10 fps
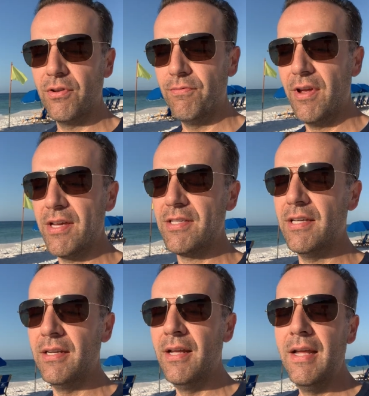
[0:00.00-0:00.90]
invest
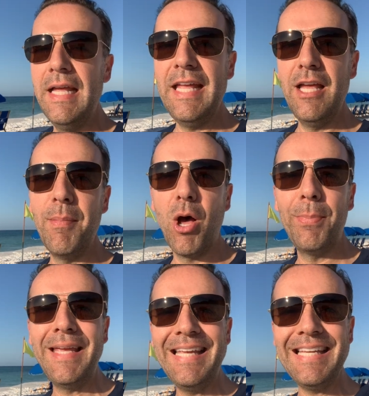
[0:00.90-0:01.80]
in
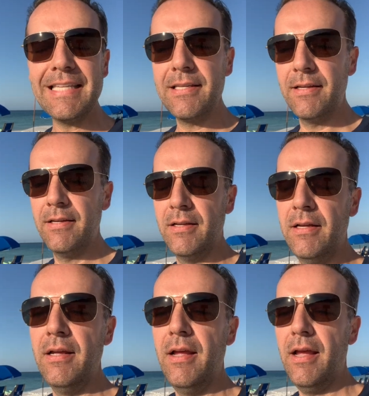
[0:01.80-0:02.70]
MLPs
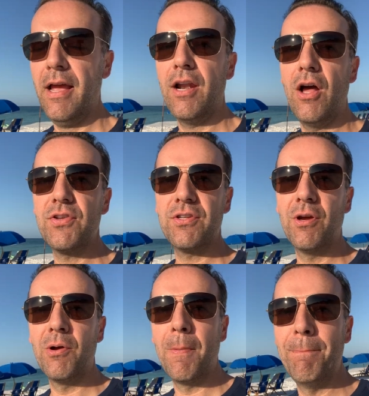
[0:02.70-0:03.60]
and
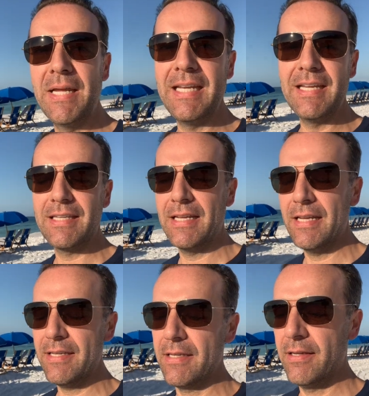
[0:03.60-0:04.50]
also
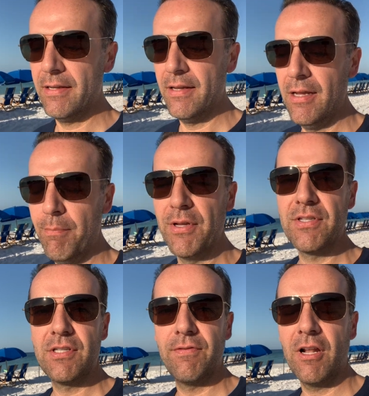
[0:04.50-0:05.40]
BDCs,
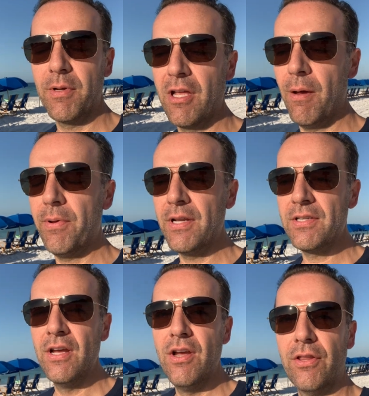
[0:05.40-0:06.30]
business development companies.
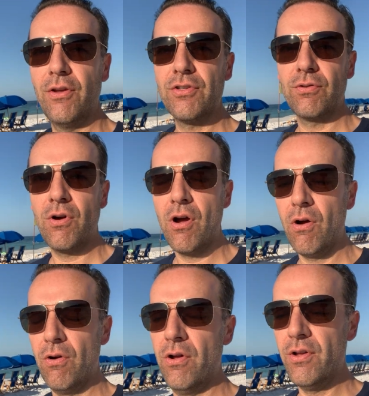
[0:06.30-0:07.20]
Those are
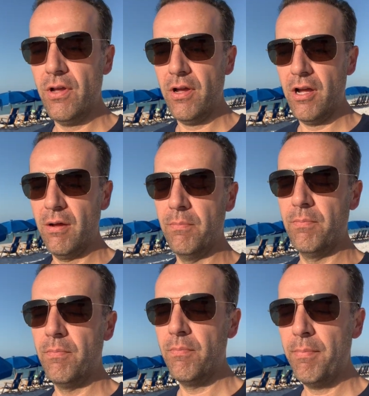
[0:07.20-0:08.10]
all um,
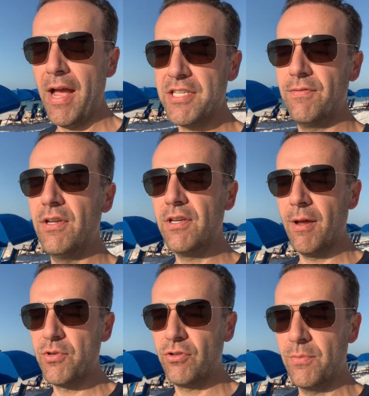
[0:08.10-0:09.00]
passive
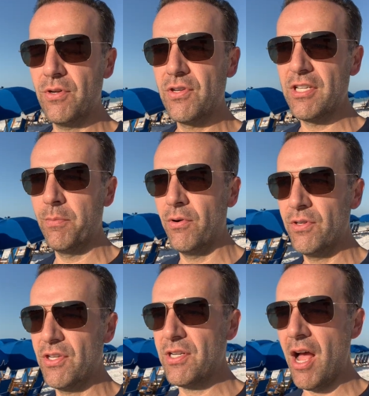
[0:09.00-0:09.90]
income streams that are similar
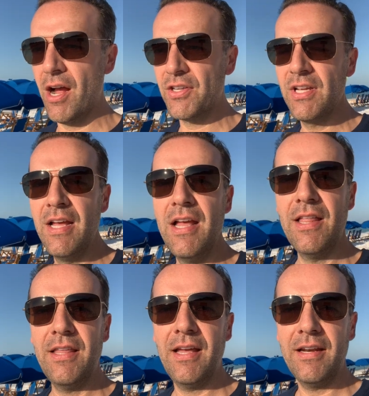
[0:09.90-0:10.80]
to stocks
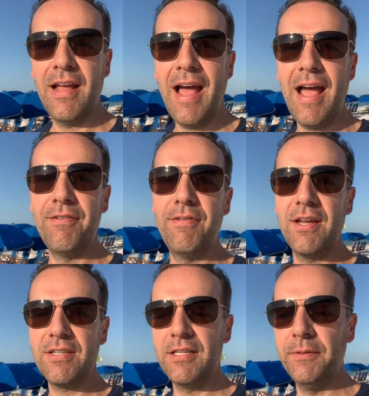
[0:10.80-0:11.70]
that I
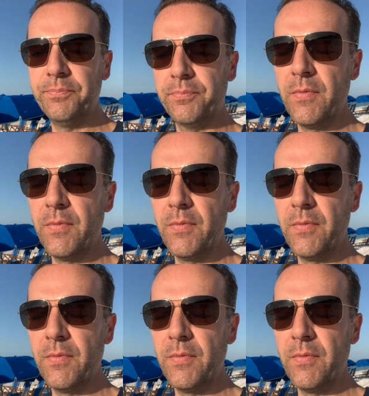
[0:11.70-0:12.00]
invest in.